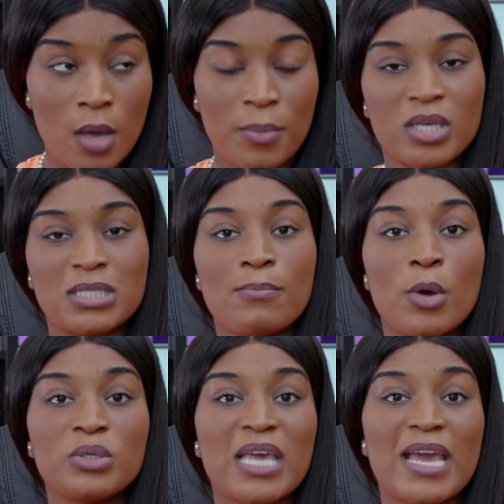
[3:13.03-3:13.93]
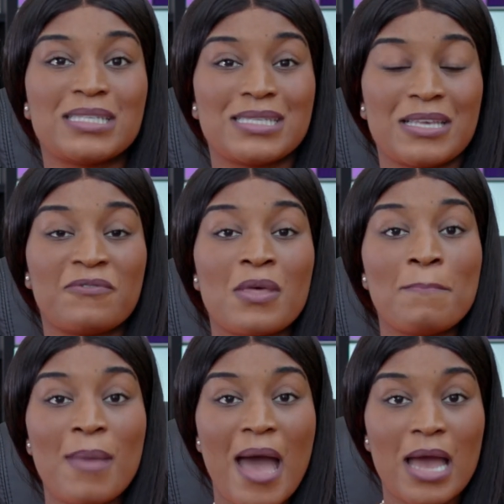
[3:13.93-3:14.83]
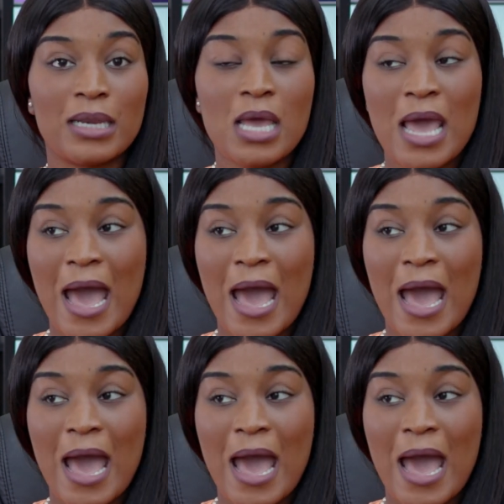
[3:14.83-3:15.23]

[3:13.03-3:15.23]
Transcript: because in most cases if the man